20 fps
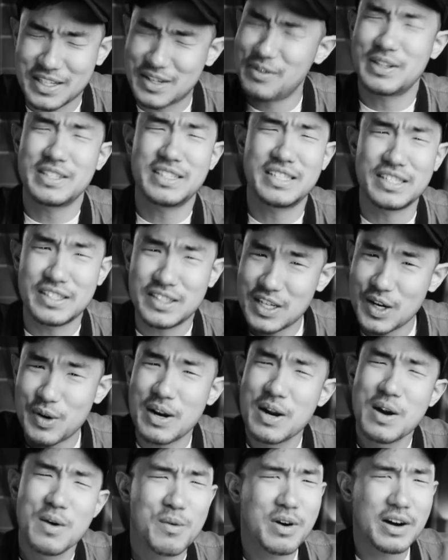going to do
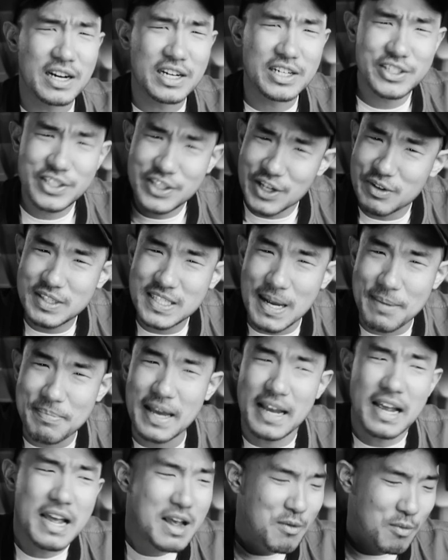it. We're gonna shoot
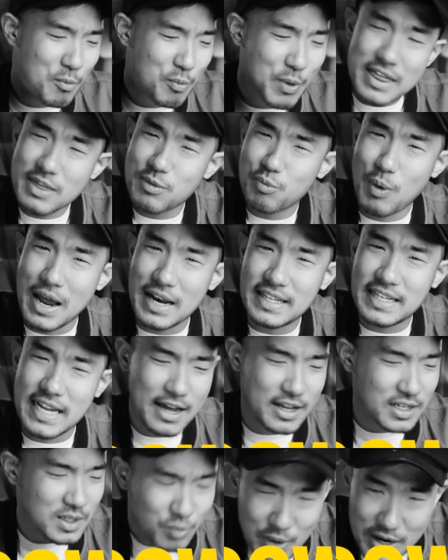something with wet
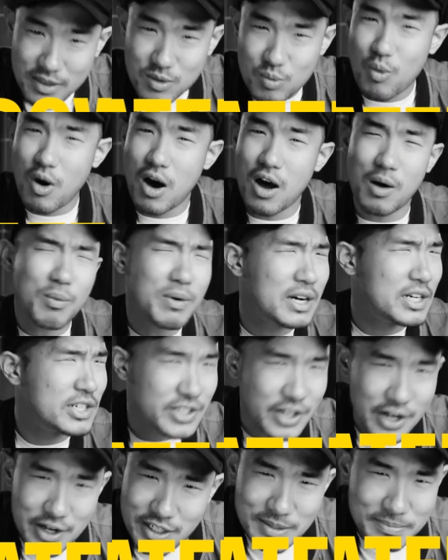downs, with water. We're gonna
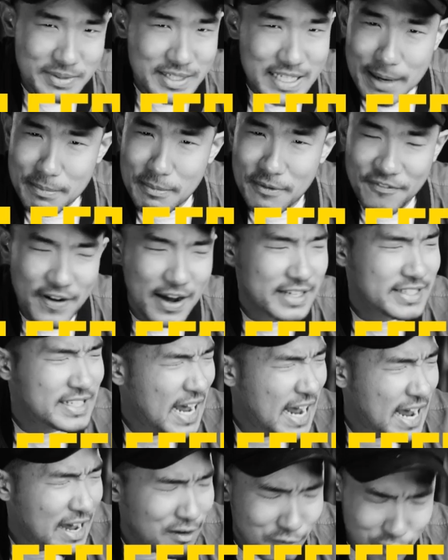show you some steam effects
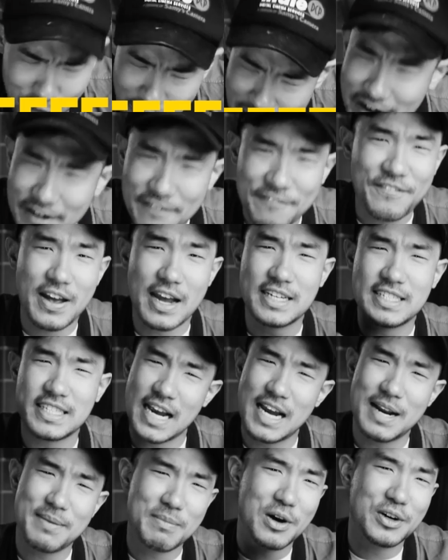and rain effects
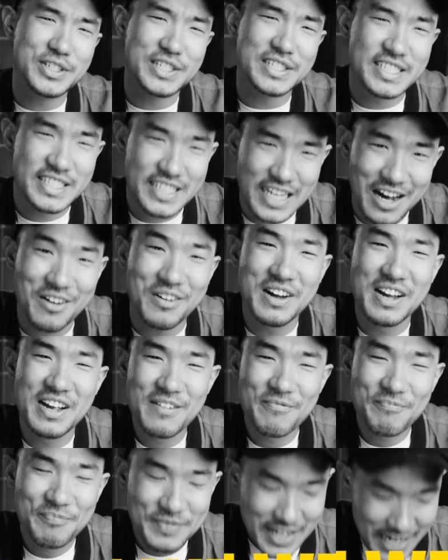in motion. So
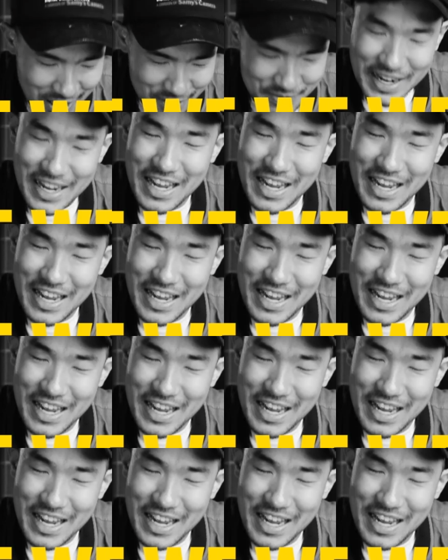here we